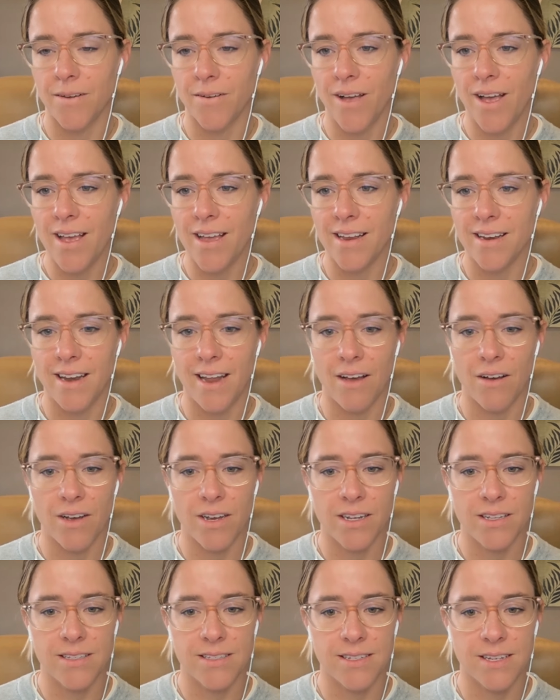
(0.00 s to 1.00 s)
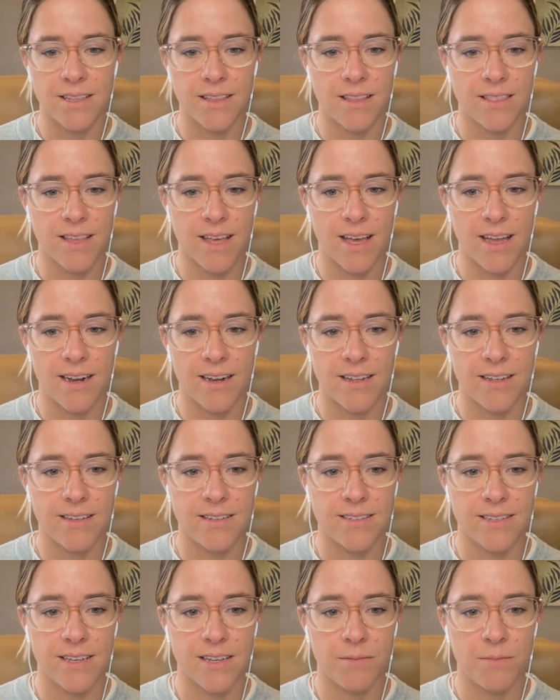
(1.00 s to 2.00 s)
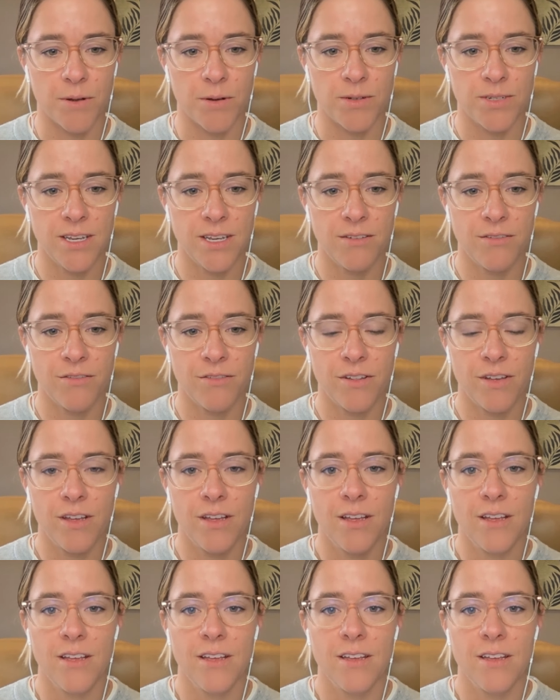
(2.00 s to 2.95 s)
Okay, now I can see that that is in Motif.